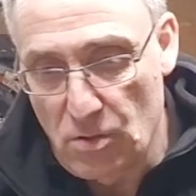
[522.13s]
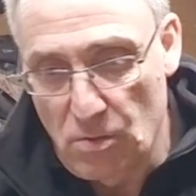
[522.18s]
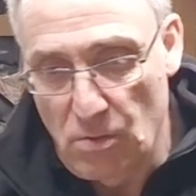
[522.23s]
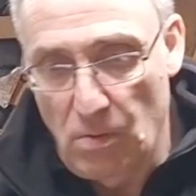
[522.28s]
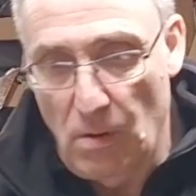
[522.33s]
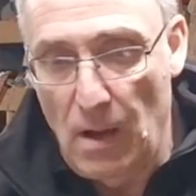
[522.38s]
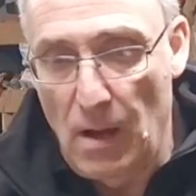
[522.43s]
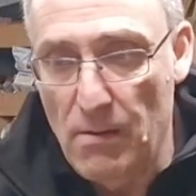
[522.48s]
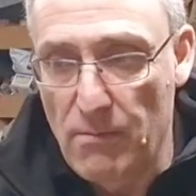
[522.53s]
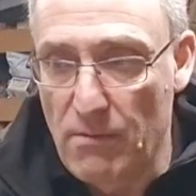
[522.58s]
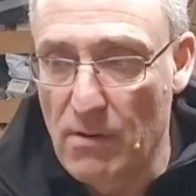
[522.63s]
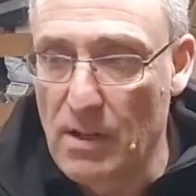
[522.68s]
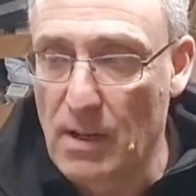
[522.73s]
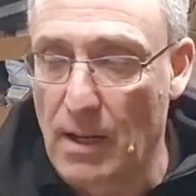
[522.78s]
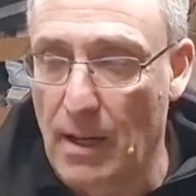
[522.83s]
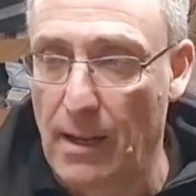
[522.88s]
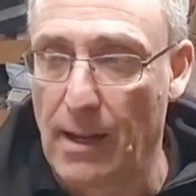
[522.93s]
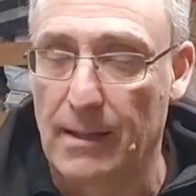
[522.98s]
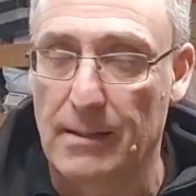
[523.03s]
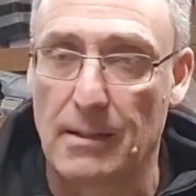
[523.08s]
it all over and
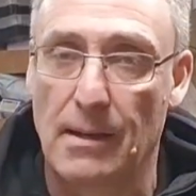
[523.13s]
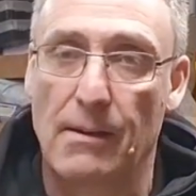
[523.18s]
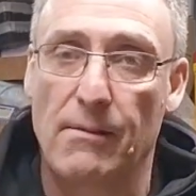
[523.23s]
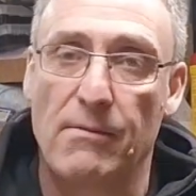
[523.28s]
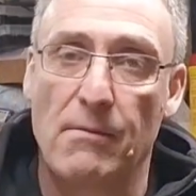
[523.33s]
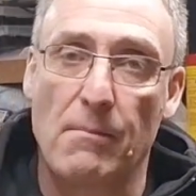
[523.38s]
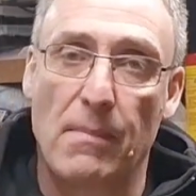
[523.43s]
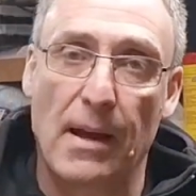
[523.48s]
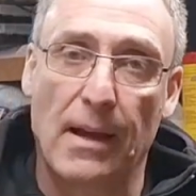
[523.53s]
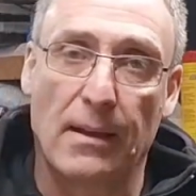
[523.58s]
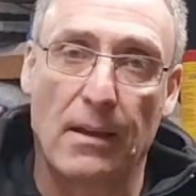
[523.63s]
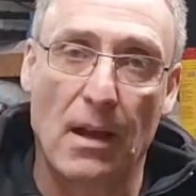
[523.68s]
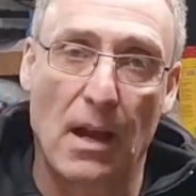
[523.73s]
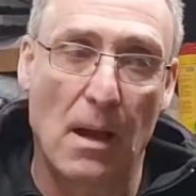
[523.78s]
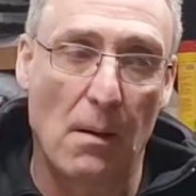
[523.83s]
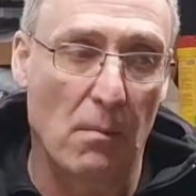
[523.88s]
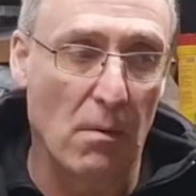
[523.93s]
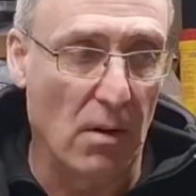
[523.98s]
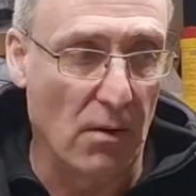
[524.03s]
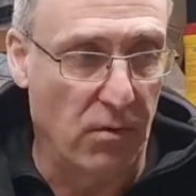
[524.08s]
connected everything back
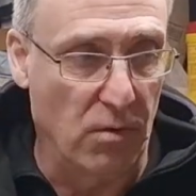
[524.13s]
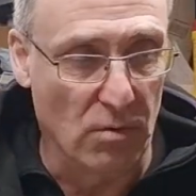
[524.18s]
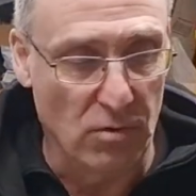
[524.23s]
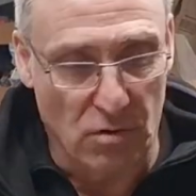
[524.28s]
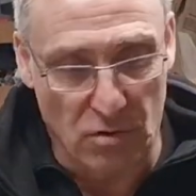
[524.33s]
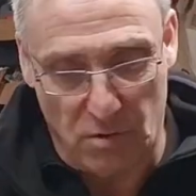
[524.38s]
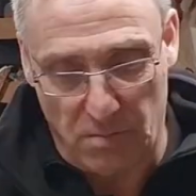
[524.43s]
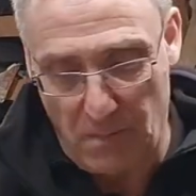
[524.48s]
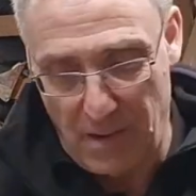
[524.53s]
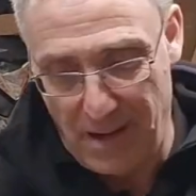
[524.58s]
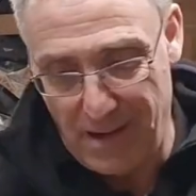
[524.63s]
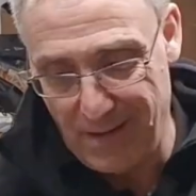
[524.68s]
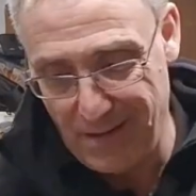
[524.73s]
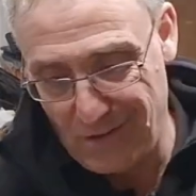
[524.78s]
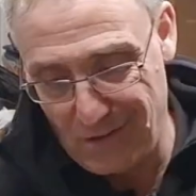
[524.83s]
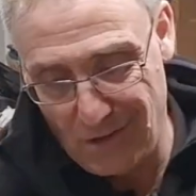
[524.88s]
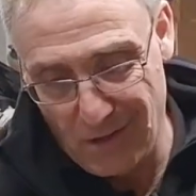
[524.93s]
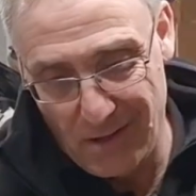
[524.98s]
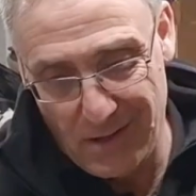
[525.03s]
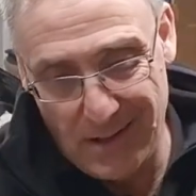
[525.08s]
up, I thought, just man,
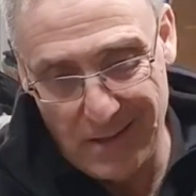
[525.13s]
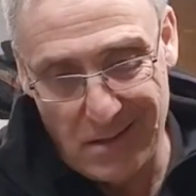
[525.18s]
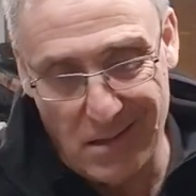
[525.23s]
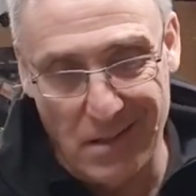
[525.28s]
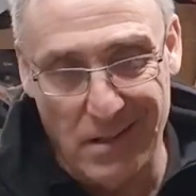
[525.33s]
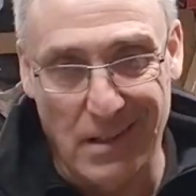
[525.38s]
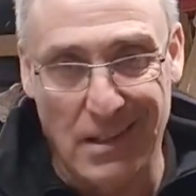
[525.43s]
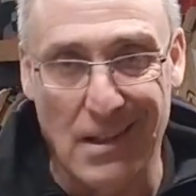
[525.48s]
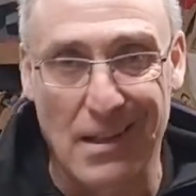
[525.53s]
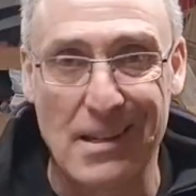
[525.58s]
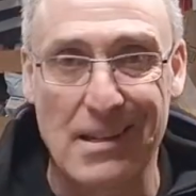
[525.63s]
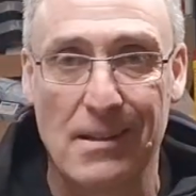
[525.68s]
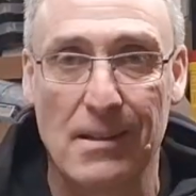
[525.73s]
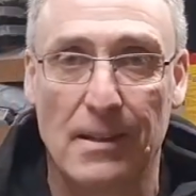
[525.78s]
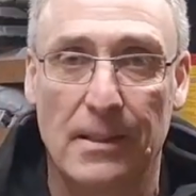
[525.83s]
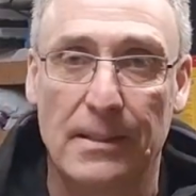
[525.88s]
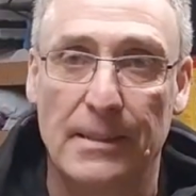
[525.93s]
turn the key.